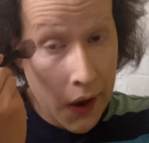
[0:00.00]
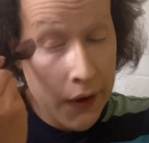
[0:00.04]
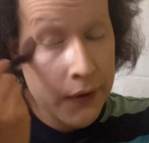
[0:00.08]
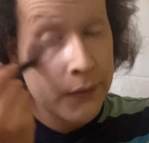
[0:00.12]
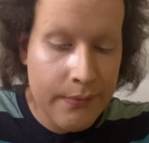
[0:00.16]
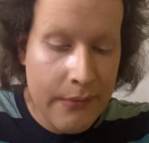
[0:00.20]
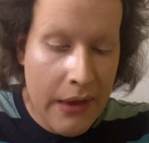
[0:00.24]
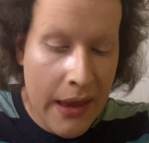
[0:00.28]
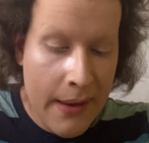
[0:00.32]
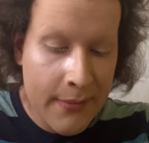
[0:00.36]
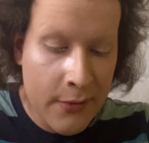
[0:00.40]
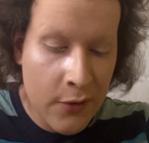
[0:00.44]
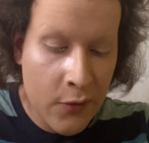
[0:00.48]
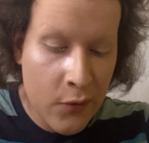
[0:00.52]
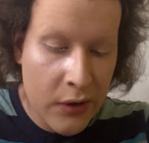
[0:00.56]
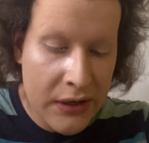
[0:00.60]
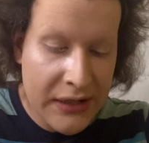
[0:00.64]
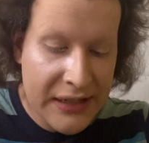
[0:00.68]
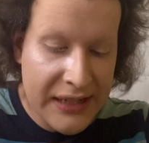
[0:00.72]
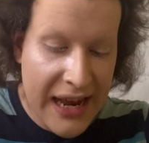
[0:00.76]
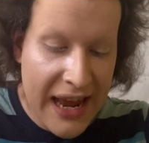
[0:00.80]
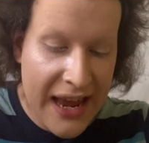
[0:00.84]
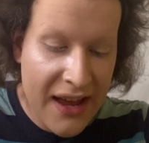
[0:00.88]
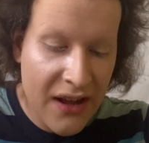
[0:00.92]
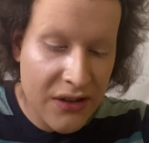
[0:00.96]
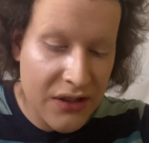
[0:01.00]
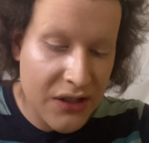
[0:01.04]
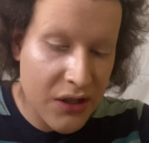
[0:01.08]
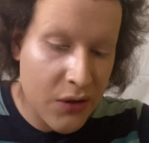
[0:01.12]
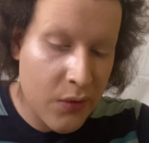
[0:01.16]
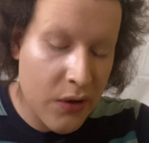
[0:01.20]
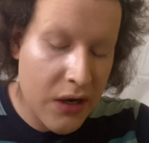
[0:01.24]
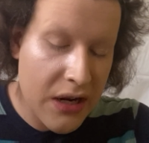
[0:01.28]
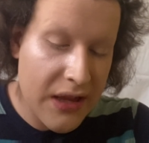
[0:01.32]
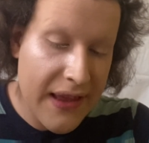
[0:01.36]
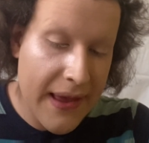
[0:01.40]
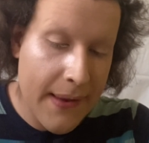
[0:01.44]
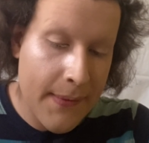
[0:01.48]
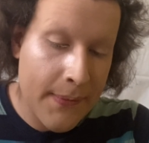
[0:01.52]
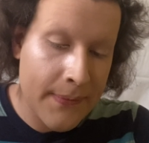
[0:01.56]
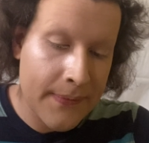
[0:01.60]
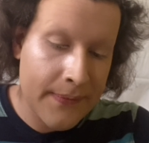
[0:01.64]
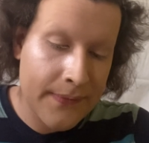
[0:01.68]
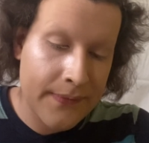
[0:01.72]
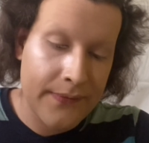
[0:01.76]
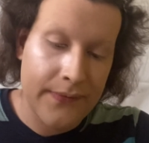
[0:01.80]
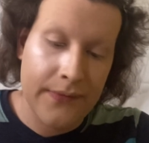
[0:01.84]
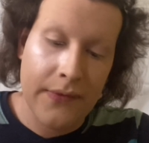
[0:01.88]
Maybe one day I'll do one of them